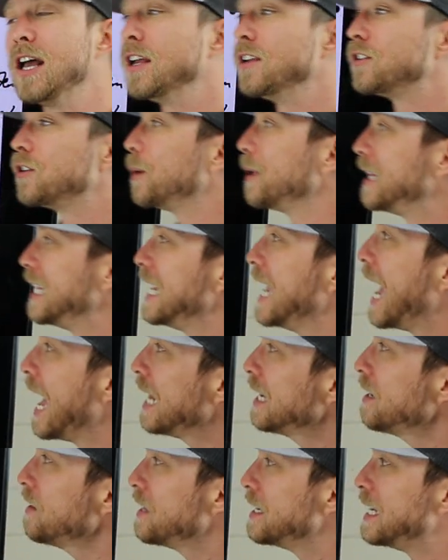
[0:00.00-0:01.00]
So at the
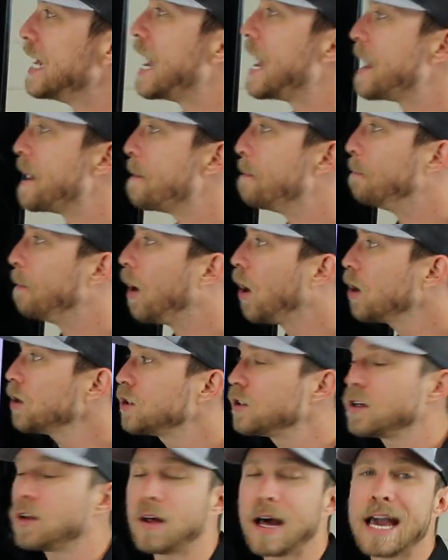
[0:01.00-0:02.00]
end of the day,
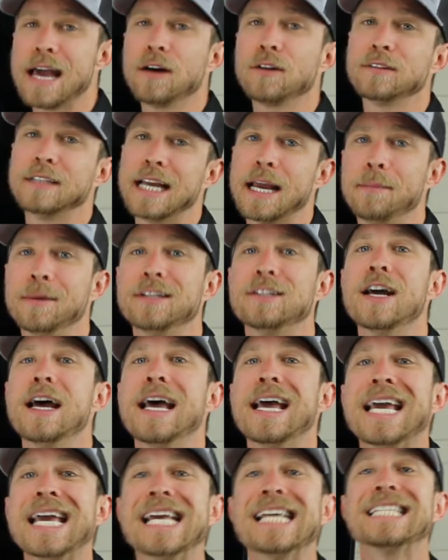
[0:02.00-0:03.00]
marginal hail damage
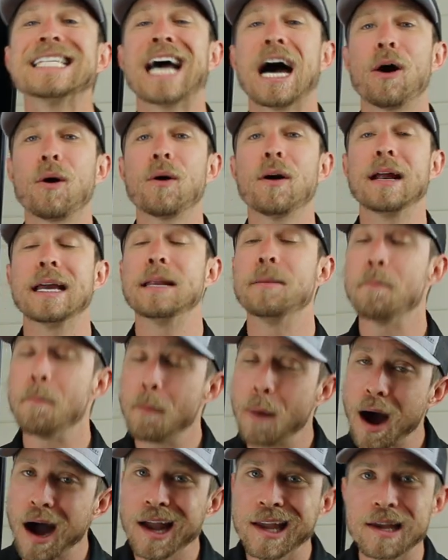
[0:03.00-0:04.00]
is our, in
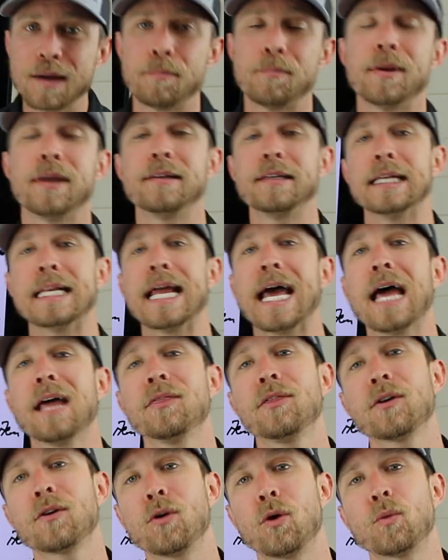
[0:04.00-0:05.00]
my opinion,
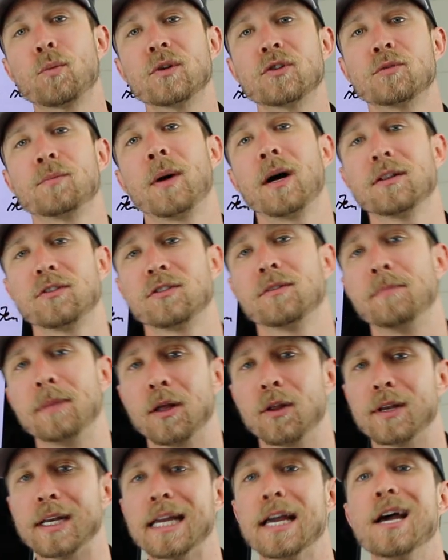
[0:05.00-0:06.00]
ethical
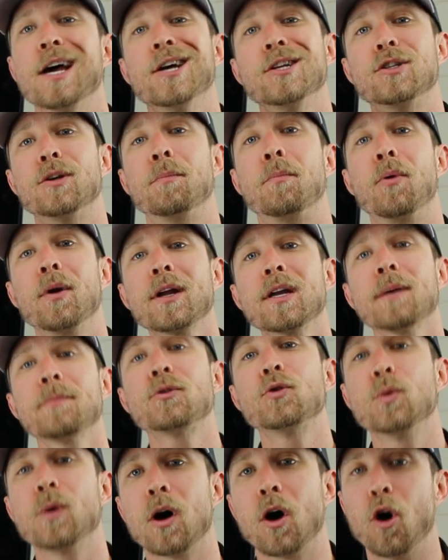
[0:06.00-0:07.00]
responsibility to bring
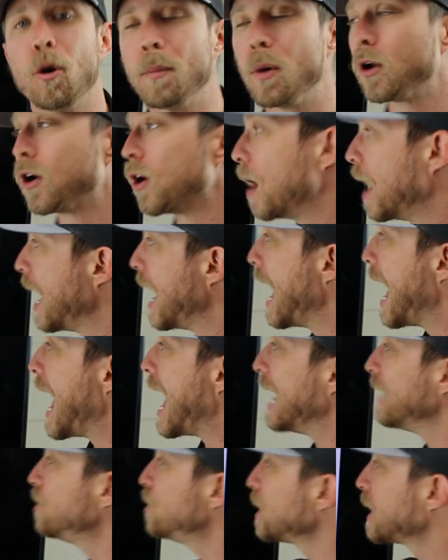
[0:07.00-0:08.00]
up to a homeowner,
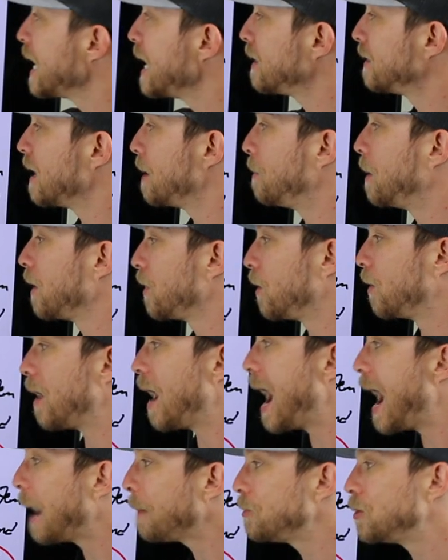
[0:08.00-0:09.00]
educate them on
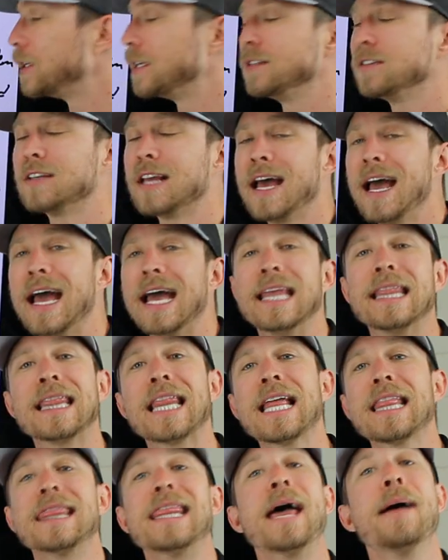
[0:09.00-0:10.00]
their options, and
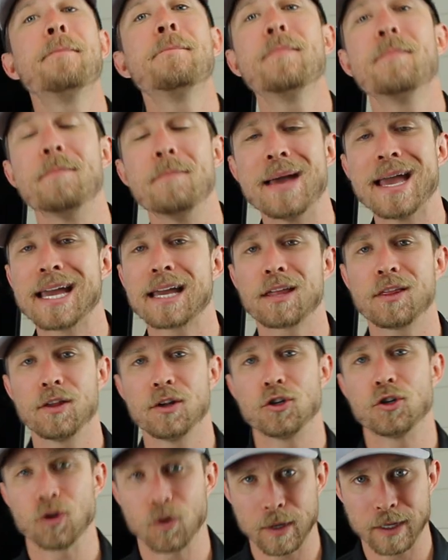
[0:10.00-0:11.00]
let them make
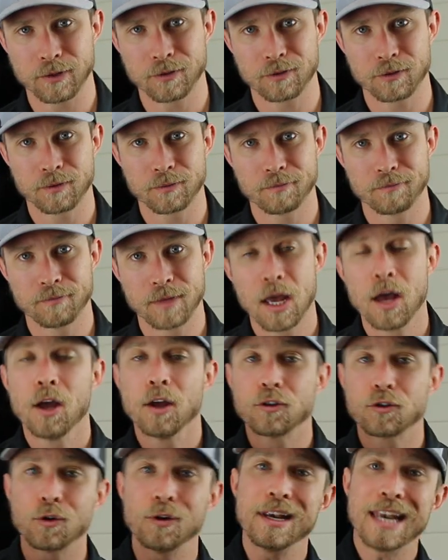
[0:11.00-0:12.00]
the choice.
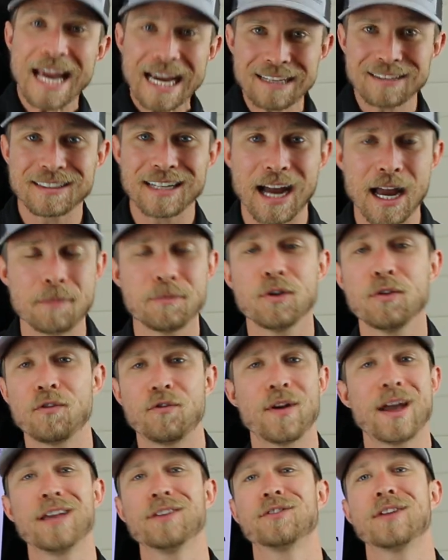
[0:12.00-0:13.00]
So next time you
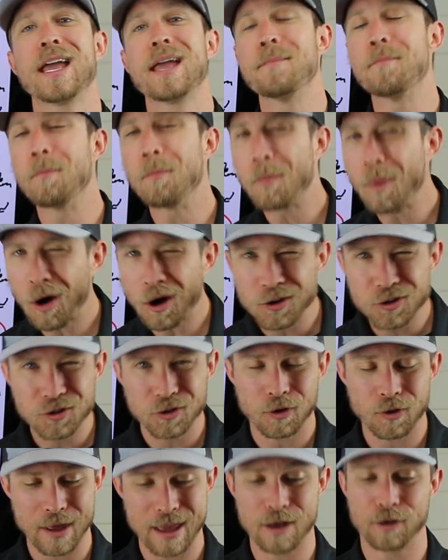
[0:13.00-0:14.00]
face a
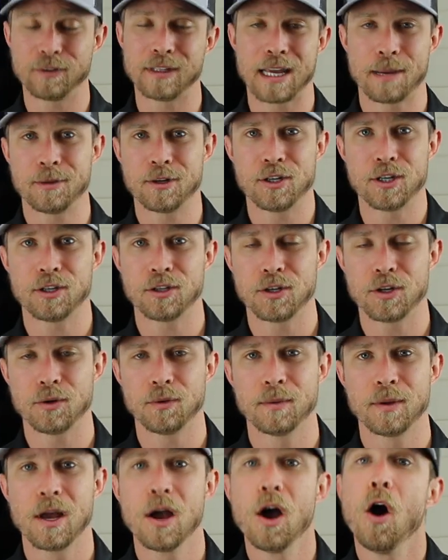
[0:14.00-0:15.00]
marginal hail damage issue,
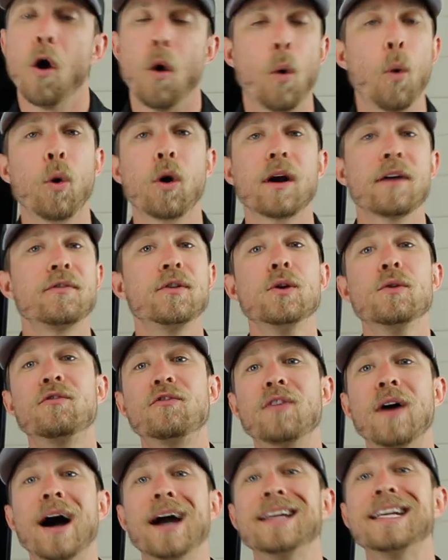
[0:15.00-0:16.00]
or if you
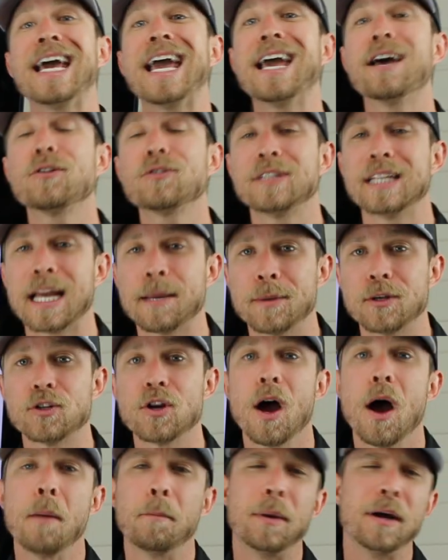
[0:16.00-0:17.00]
find hail damage
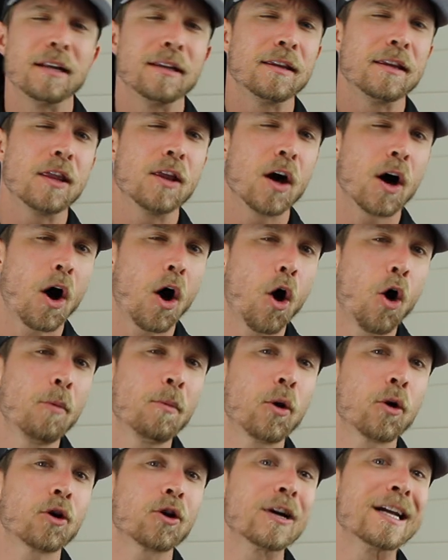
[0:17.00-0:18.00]
but the
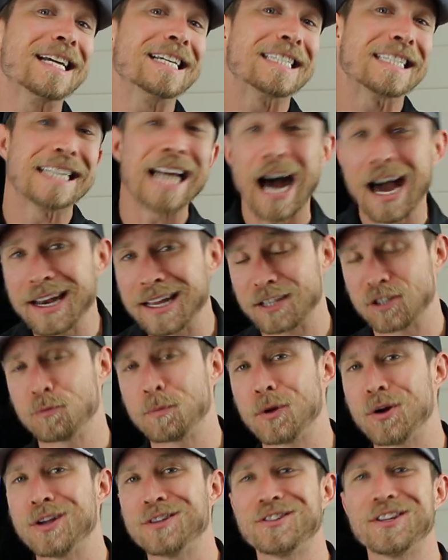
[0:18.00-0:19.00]
homeowner is not
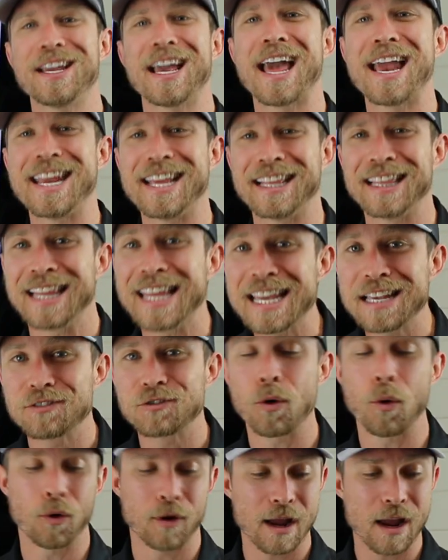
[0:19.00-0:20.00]
experiencing any
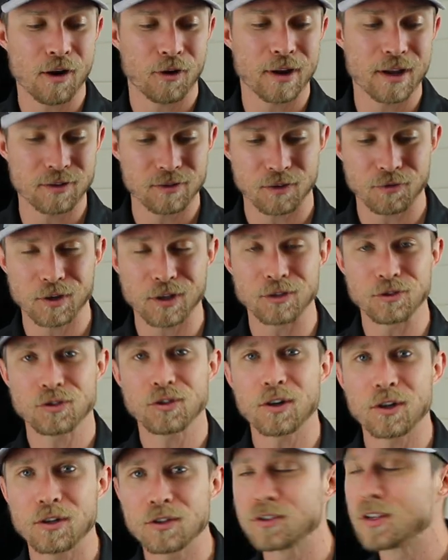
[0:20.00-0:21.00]
leaks or areas of
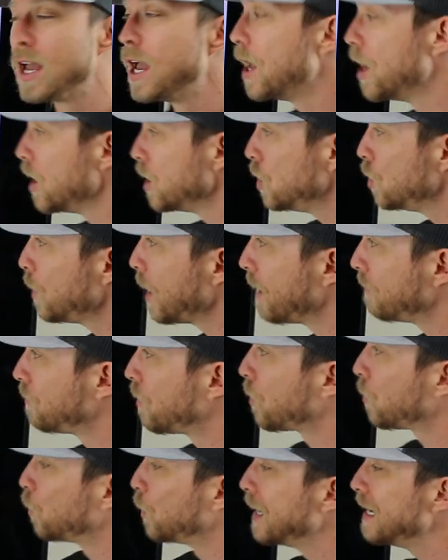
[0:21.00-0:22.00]
concerns, you have
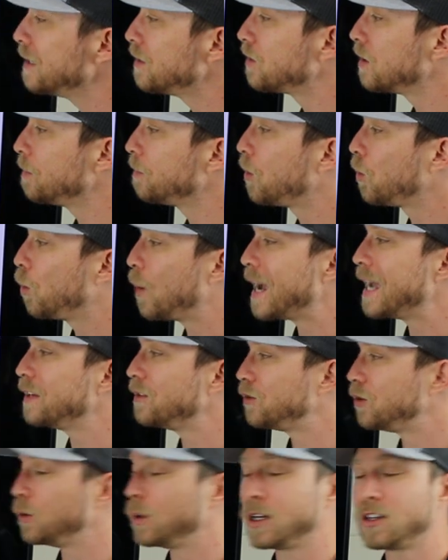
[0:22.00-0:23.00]
three simple
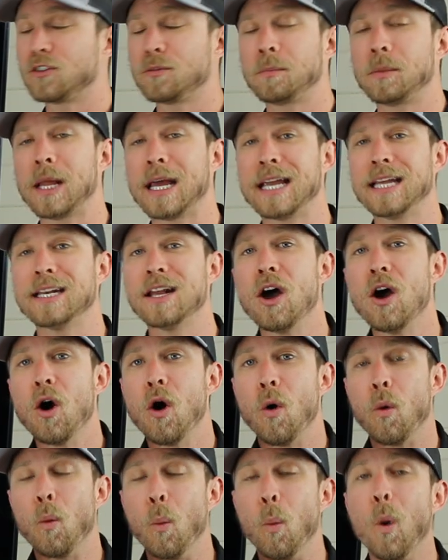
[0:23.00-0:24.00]
ways to explain
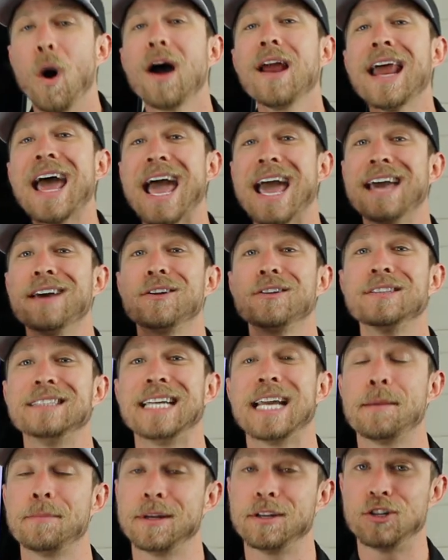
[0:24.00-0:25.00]
what hail
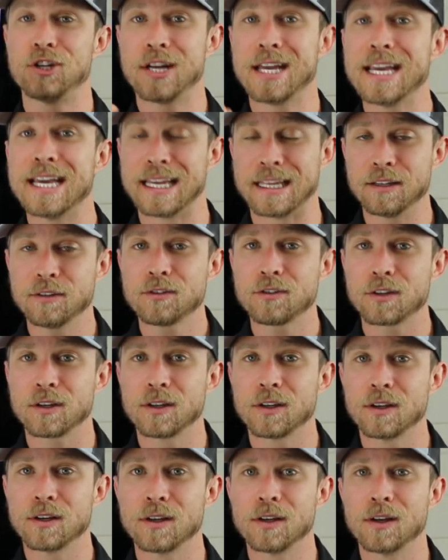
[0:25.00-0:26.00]
damage is,
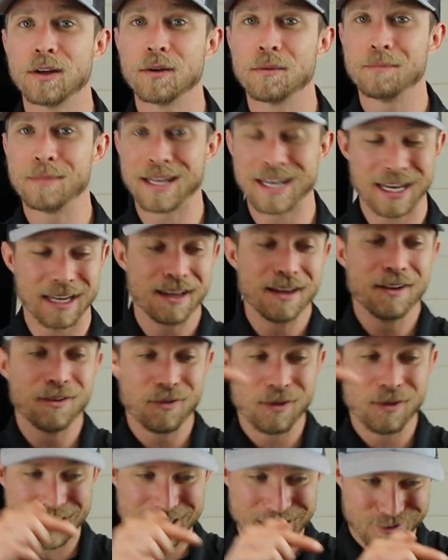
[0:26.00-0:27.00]
meaning
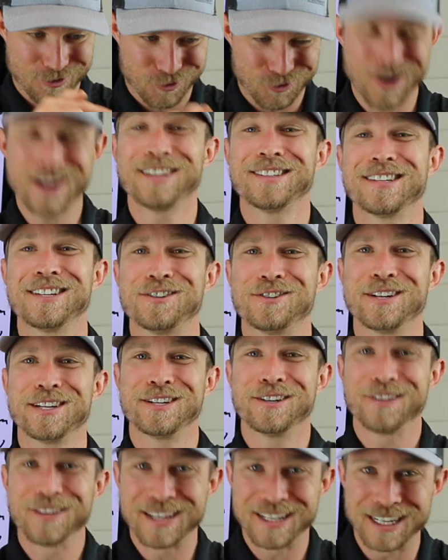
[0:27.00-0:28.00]
strikes the
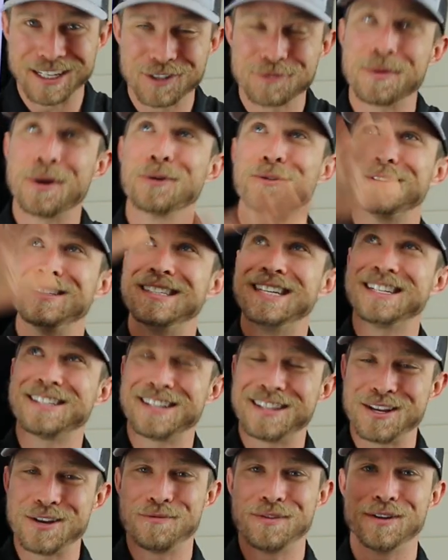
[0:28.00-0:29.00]
shingle and exposes it
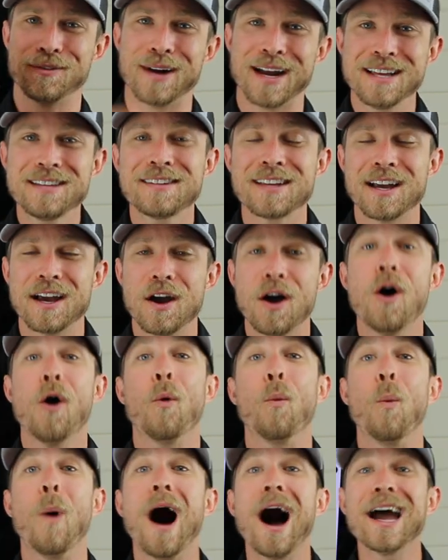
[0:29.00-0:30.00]
to the U V rays,
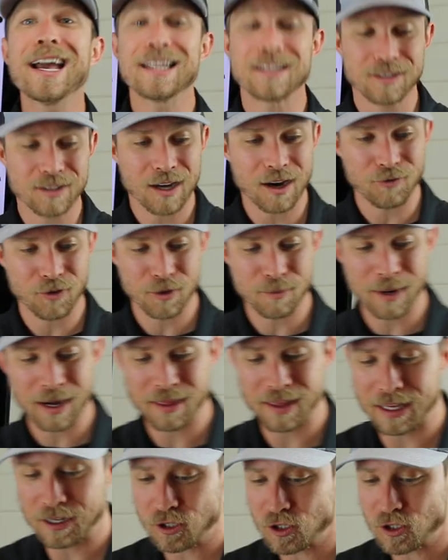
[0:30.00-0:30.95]
why it's covered by the